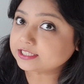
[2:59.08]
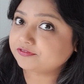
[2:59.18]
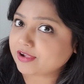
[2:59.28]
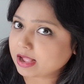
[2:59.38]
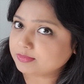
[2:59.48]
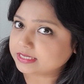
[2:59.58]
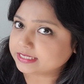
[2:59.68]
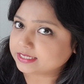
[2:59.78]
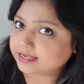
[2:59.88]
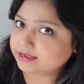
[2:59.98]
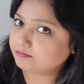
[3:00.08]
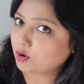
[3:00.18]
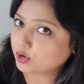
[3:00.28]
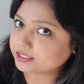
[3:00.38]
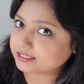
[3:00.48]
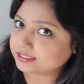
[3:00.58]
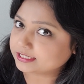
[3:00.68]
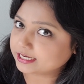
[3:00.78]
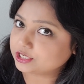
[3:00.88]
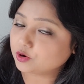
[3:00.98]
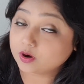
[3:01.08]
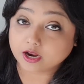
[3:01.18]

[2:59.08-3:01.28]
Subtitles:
family important in your